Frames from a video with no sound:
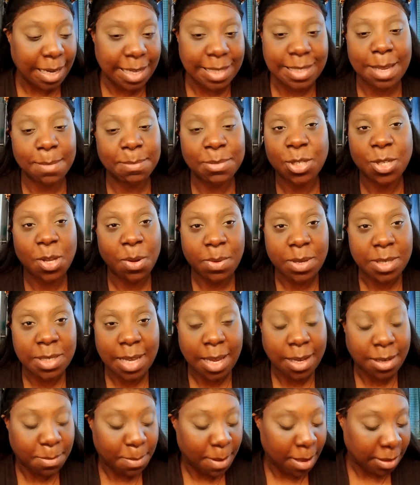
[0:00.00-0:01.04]
I'm so excited
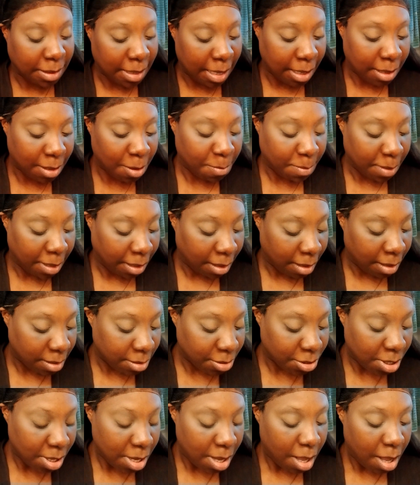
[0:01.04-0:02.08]
about that. Oh my gosh.
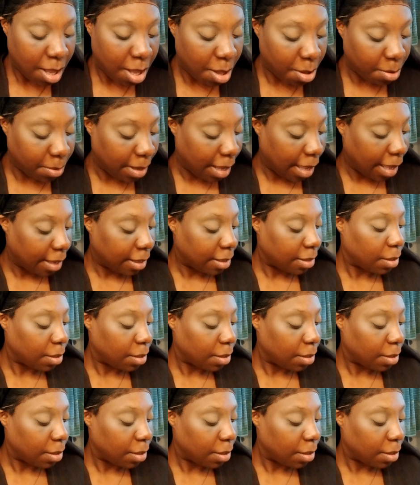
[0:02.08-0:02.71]
Okay.